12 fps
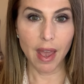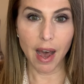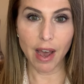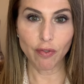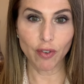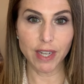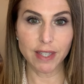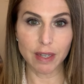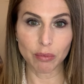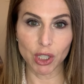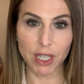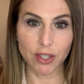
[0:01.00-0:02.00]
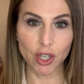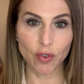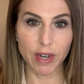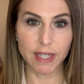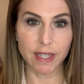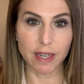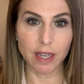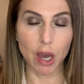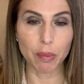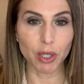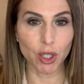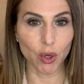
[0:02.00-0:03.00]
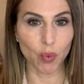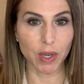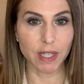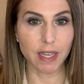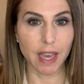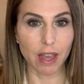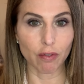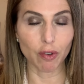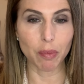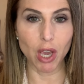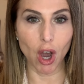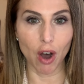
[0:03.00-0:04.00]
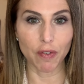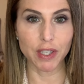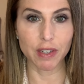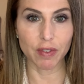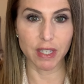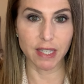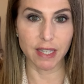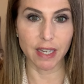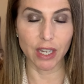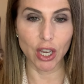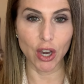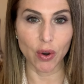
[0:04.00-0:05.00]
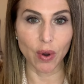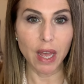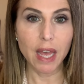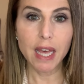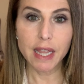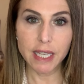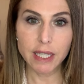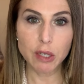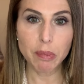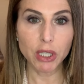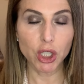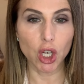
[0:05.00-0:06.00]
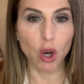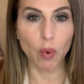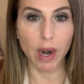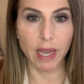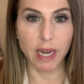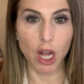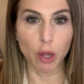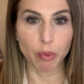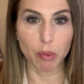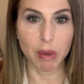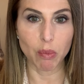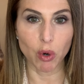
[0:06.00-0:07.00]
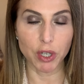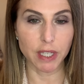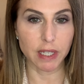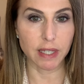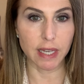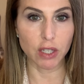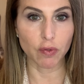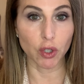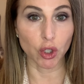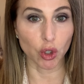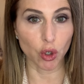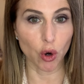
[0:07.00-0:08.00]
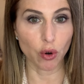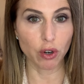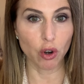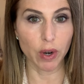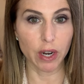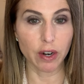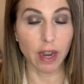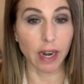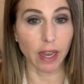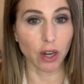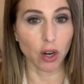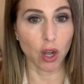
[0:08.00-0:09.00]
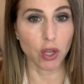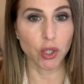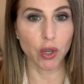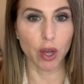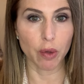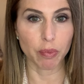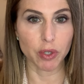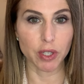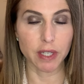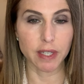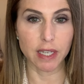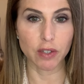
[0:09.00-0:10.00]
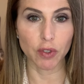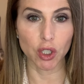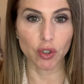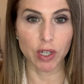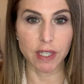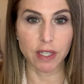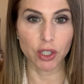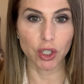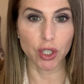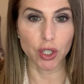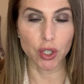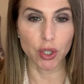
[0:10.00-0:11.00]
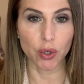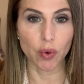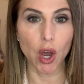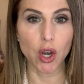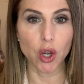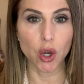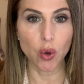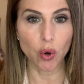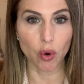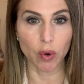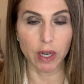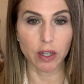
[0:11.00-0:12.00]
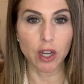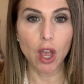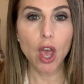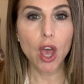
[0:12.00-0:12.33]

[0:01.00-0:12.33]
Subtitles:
Hi friends, I'm Chelsea Grayson coming to you once again from the Office of the CEO. This is my show where I can help you be more successful in your current career, and I can also help you successfully transition to a new career.